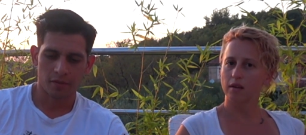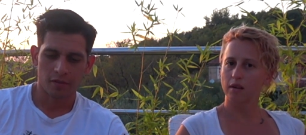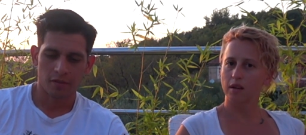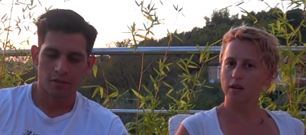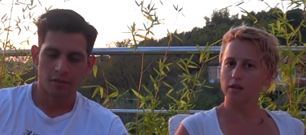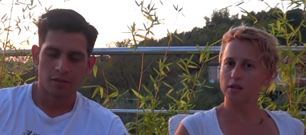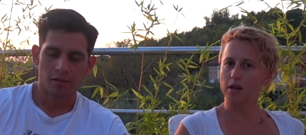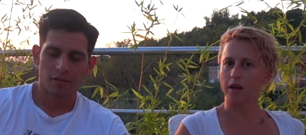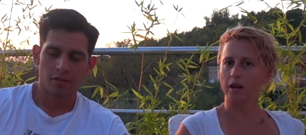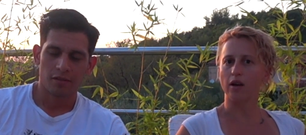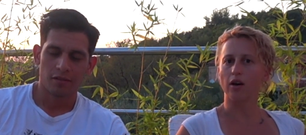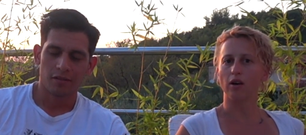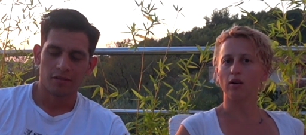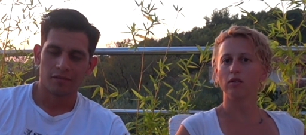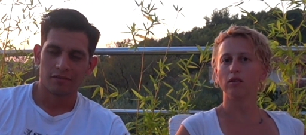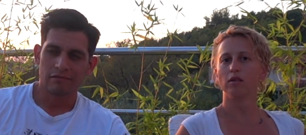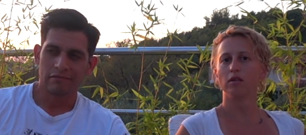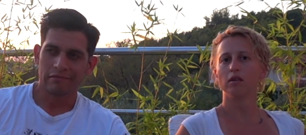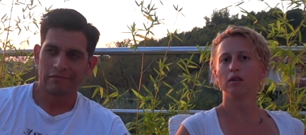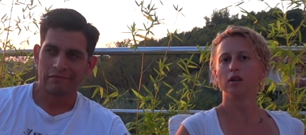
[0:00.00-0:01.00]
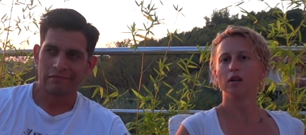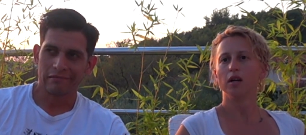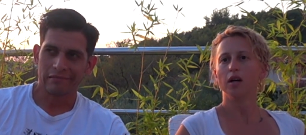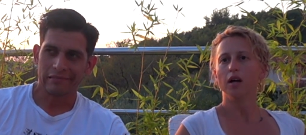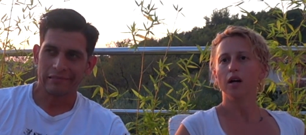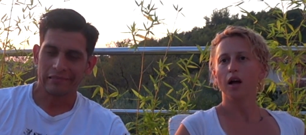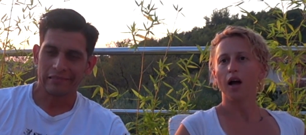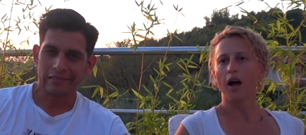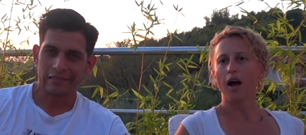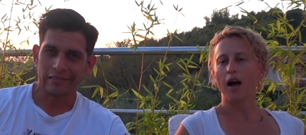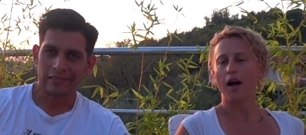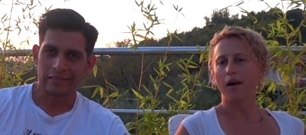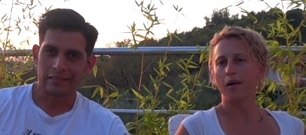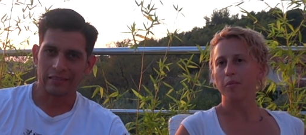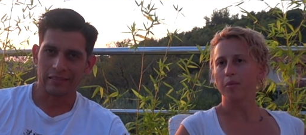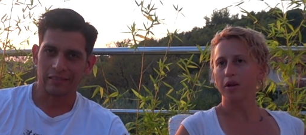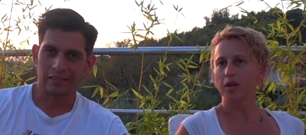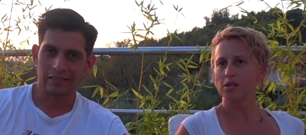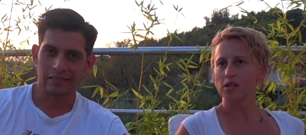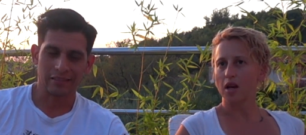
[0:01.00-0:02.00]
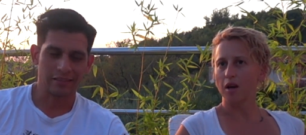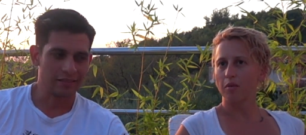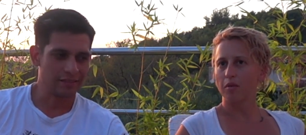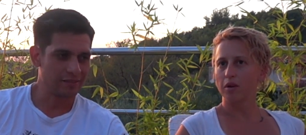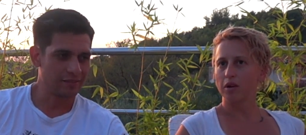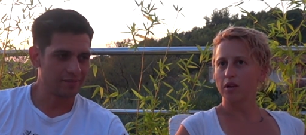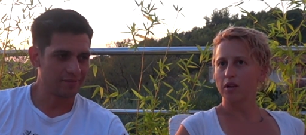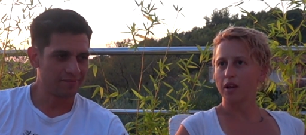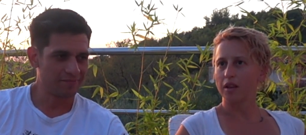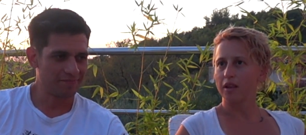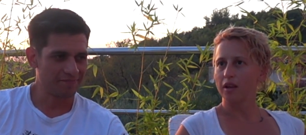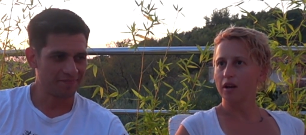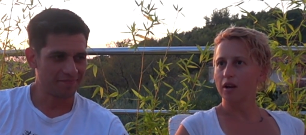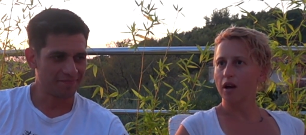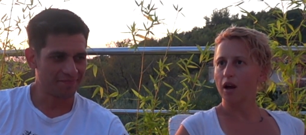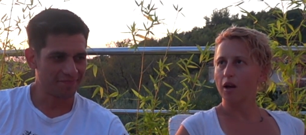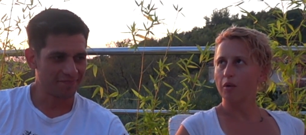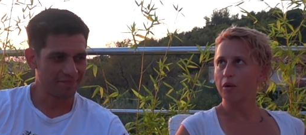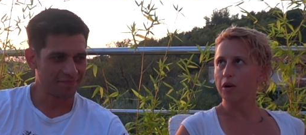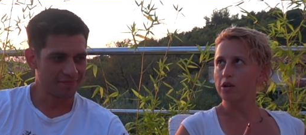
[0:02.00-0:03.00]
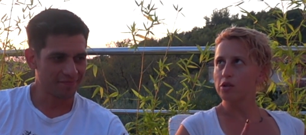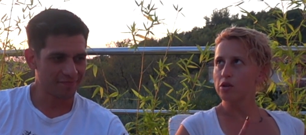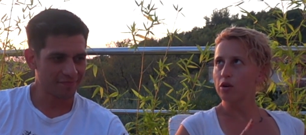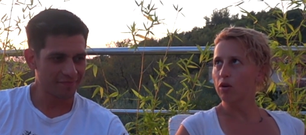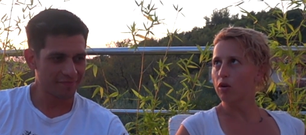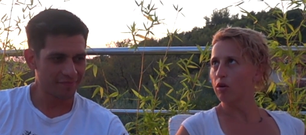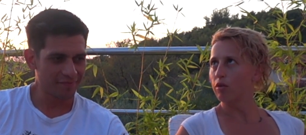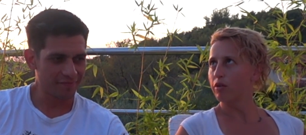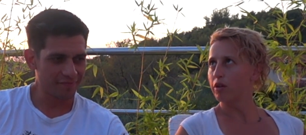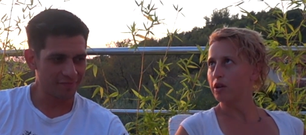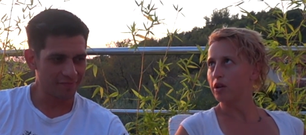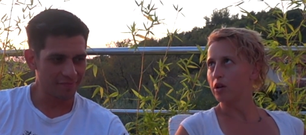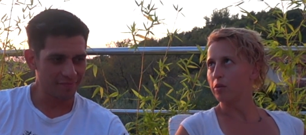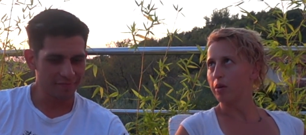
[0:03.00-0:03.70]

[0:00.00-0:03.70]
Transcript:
Speaker 1: in tango? Um, because I want to, I think I want to do a whole video